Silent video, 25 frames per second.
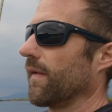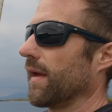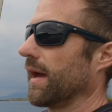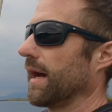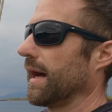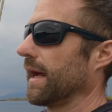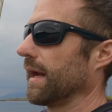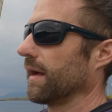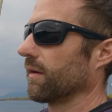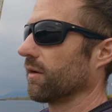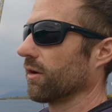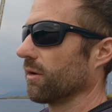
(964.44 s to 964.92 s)

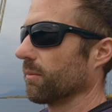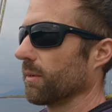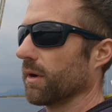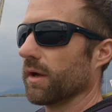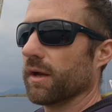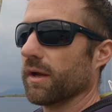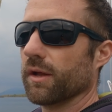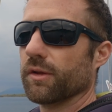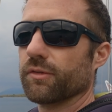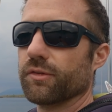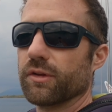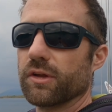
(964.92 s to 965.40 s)
I've got to be
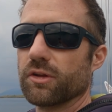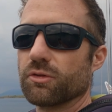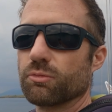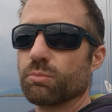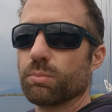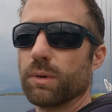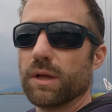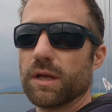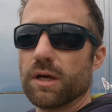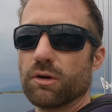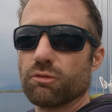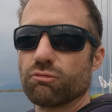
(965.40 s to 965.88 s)
honest, it's
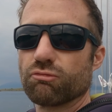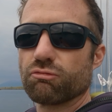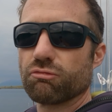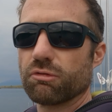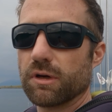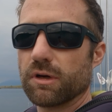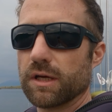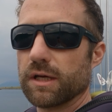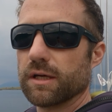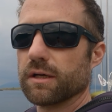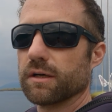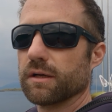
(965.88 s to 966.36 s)
been a
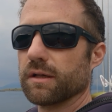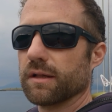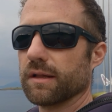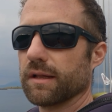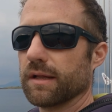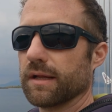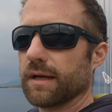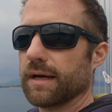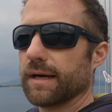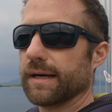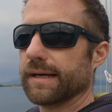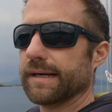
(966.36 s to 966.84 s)

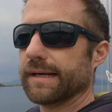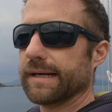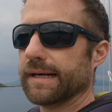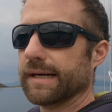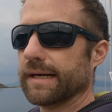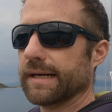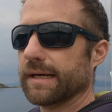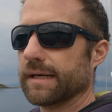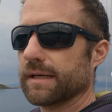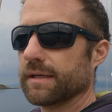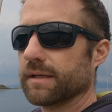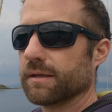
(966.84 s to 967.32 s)
real
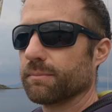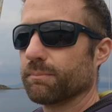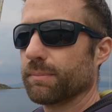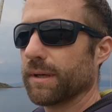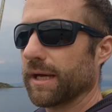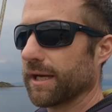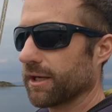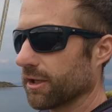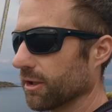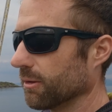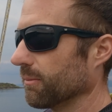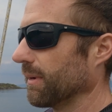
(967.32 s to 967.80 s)

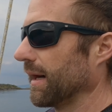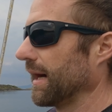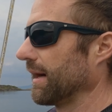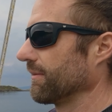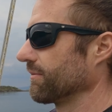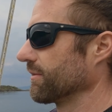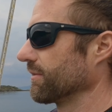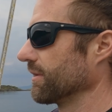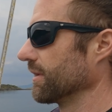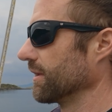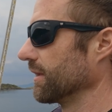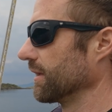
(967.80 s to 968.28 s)
pickup
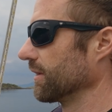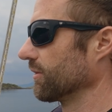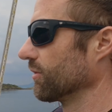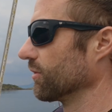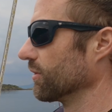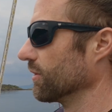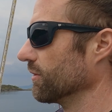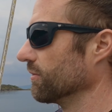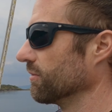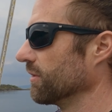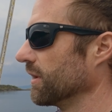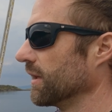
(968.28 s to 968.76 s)
after the
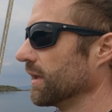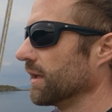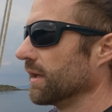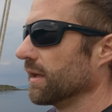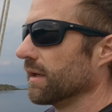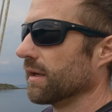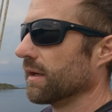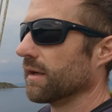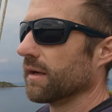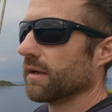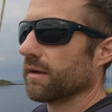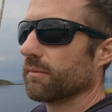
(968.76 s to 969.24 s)
sort of
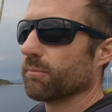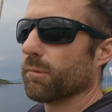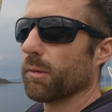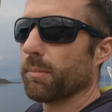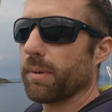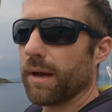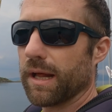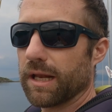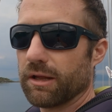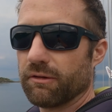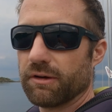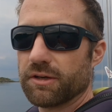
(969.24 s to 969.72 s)

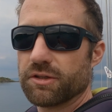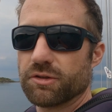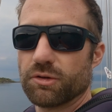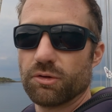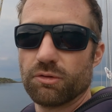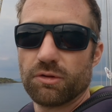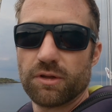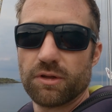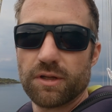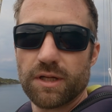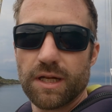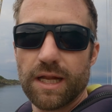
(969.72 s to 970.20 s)
propeller
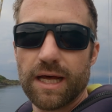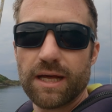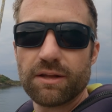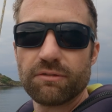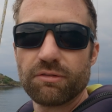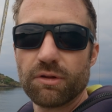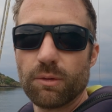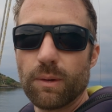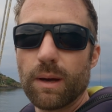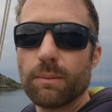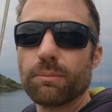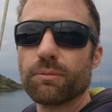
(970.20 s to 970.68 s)
issues in the last
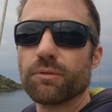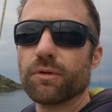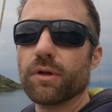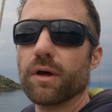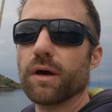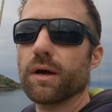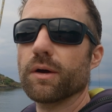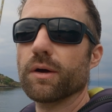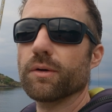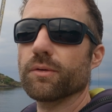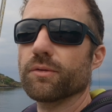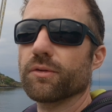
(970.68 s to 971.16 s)
few
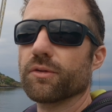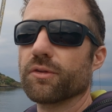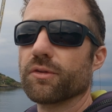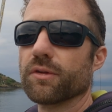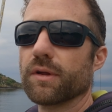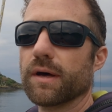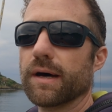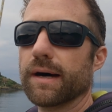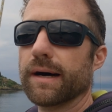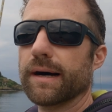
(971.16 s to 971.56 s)
episodes.